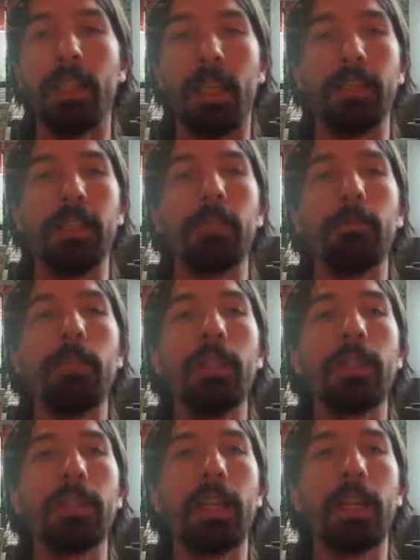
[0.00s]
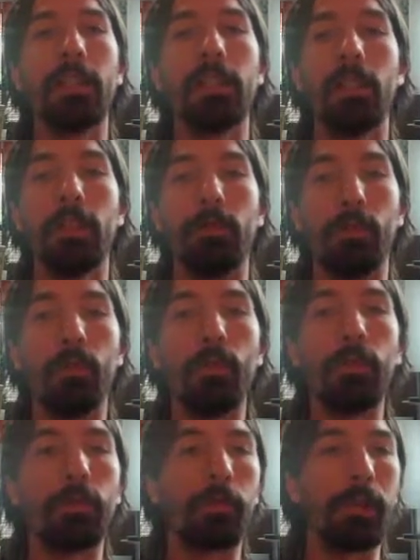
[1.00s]
and this means that for
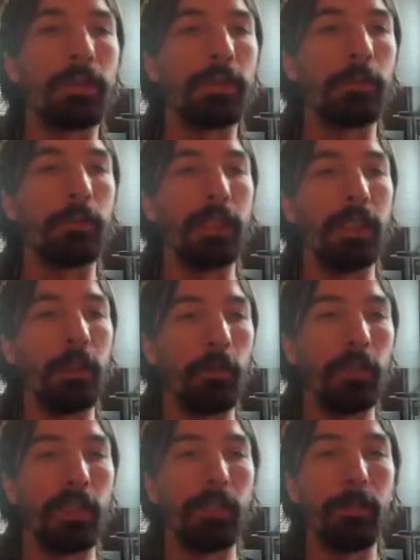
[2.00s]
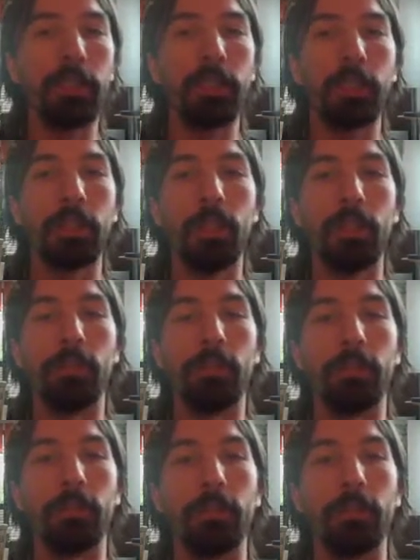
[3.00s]
all the rest of the of the image the the,